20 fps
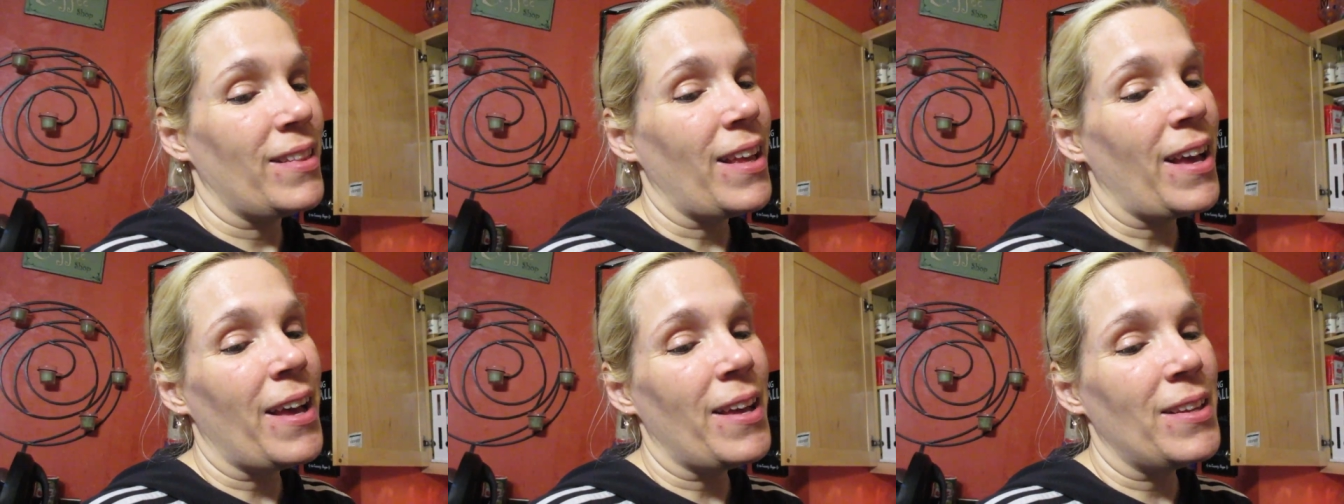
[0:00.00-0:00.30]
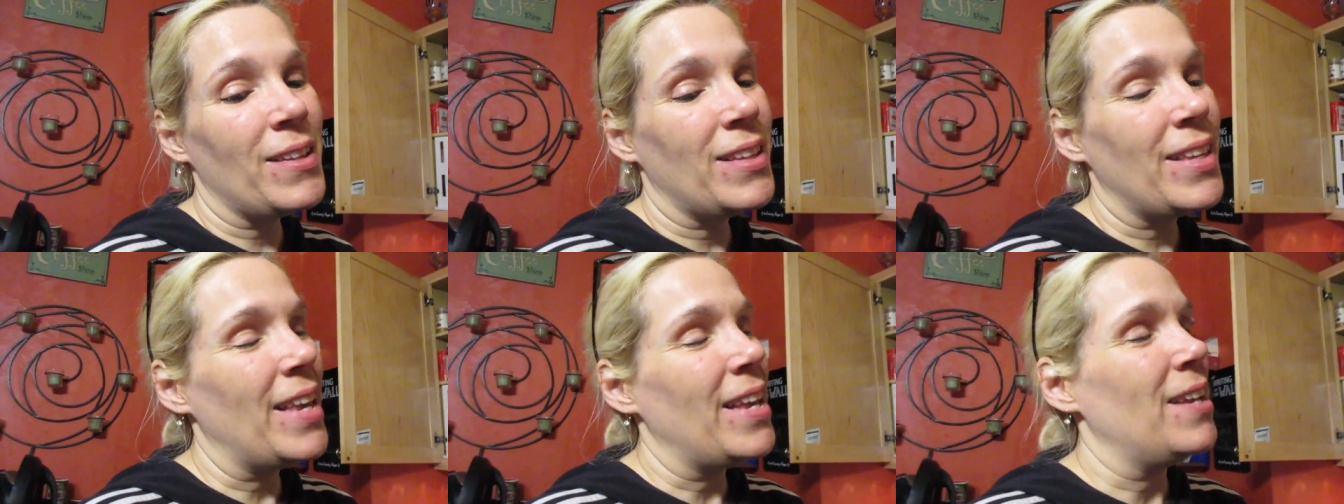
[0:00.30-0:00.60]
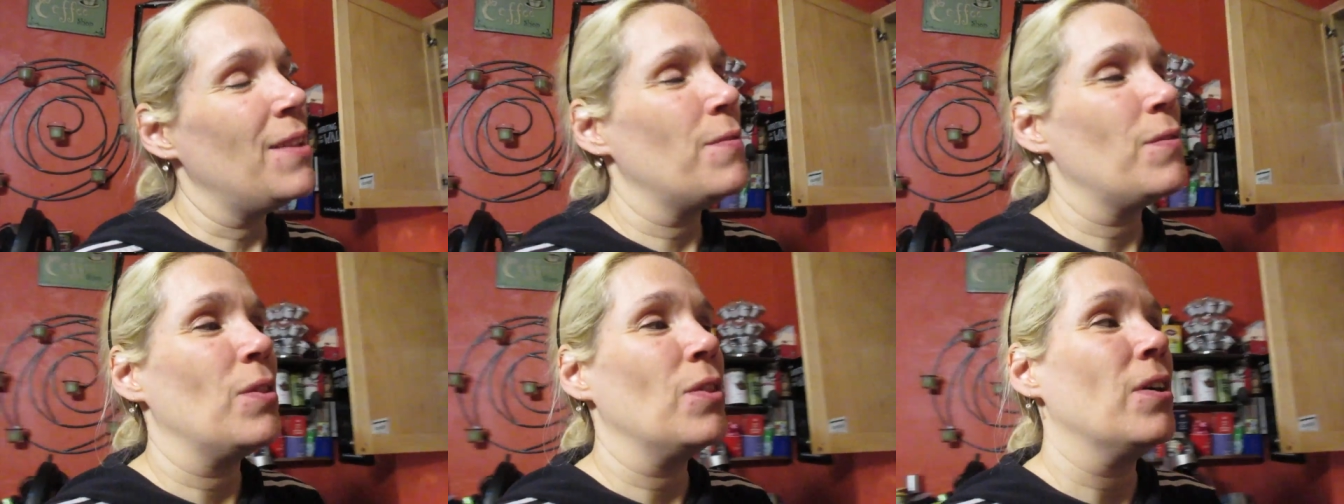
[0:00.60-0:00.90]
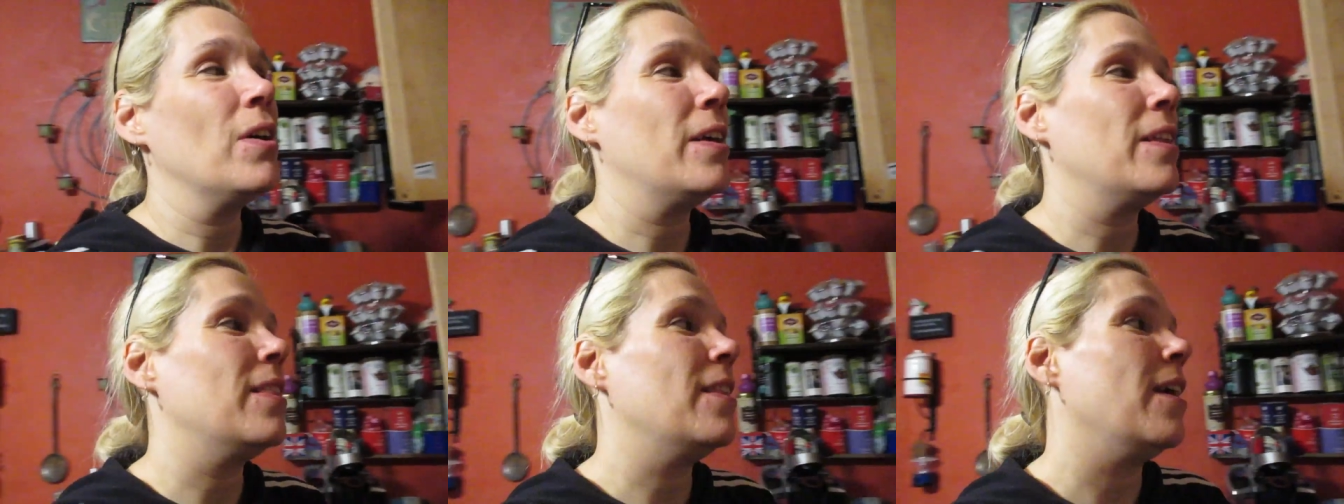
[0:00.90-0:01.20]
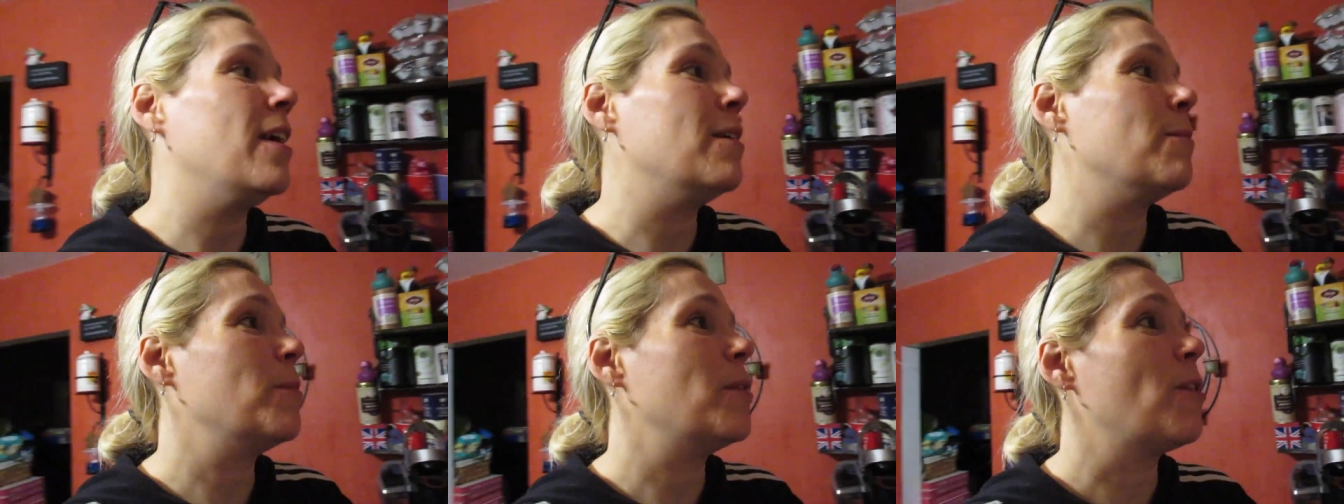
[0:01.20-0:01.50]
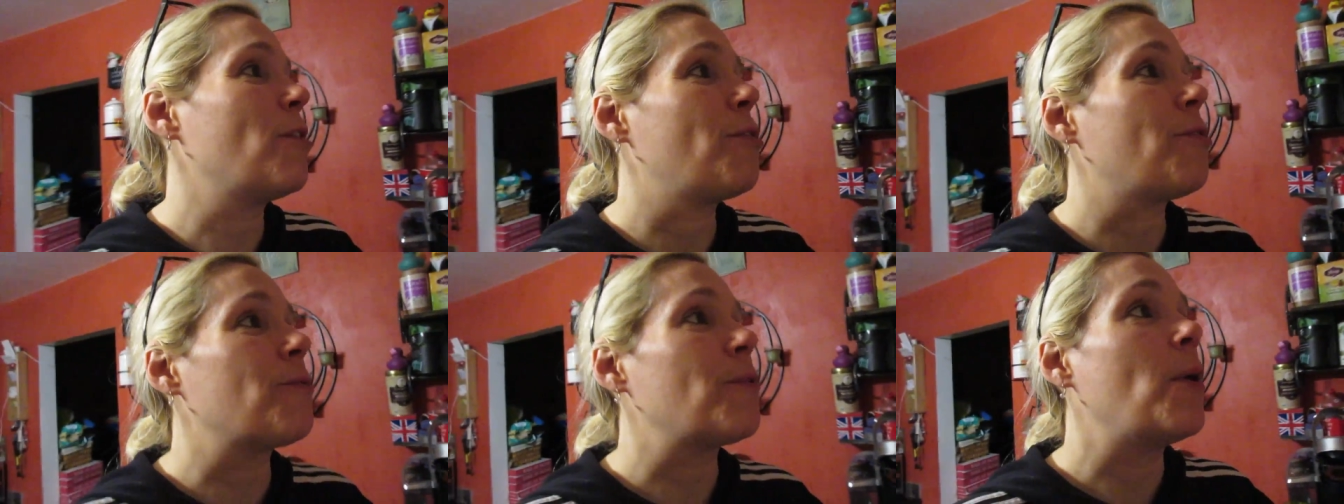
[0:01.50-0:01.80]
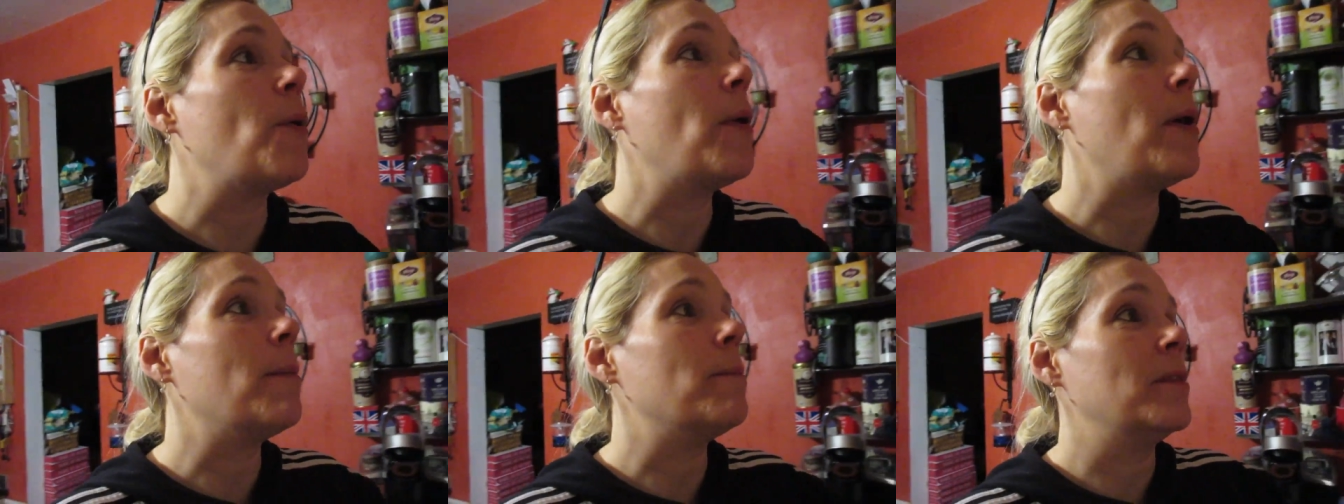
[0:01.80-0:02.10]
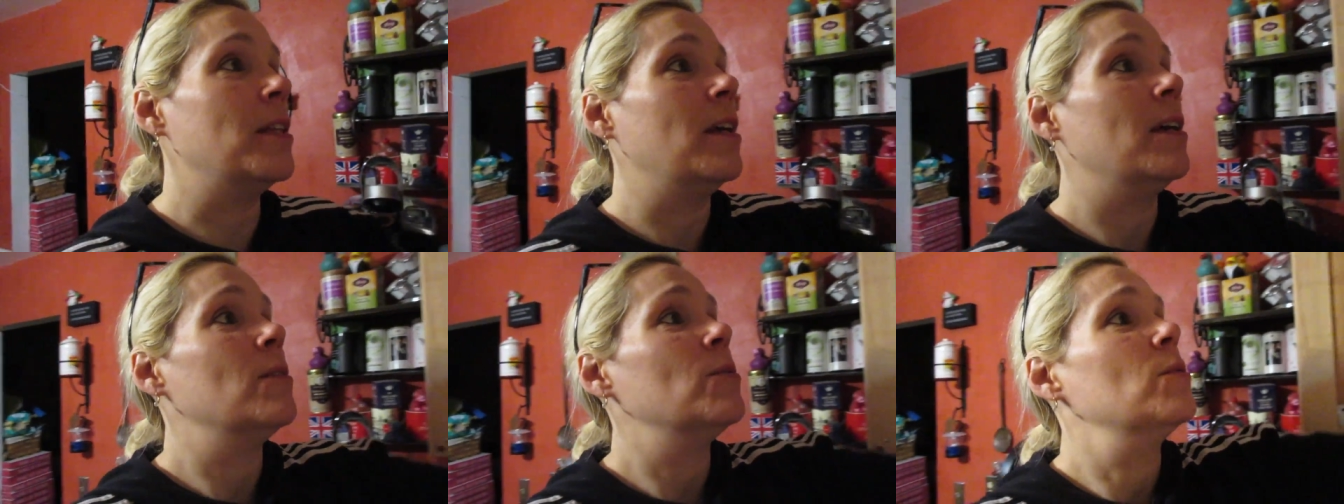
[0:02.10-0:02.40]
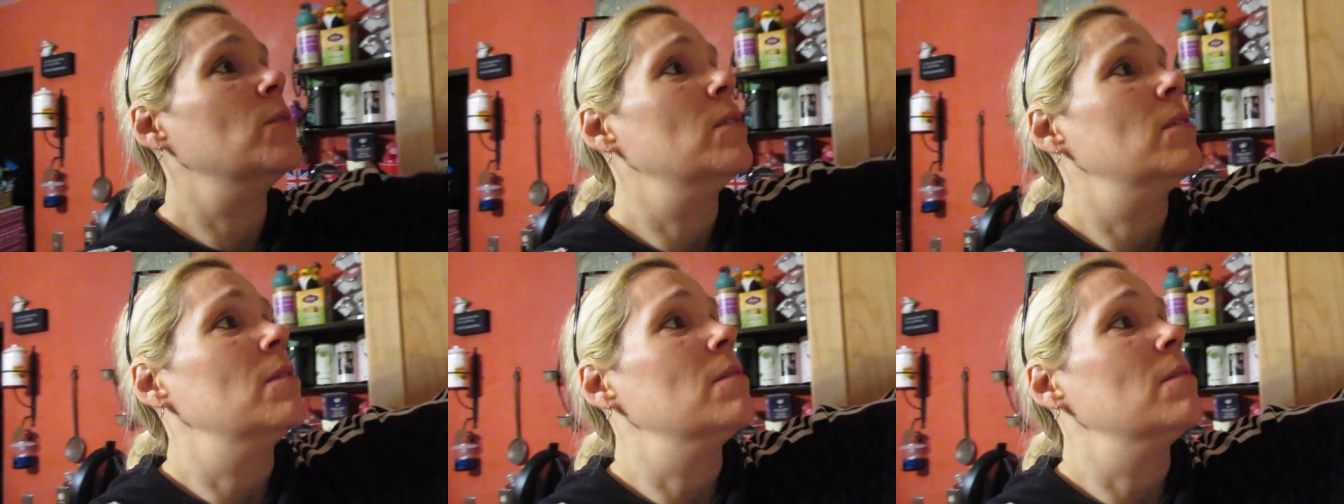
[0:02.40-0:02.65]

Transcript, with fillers: I can't even look at that. I'm going to throw up now.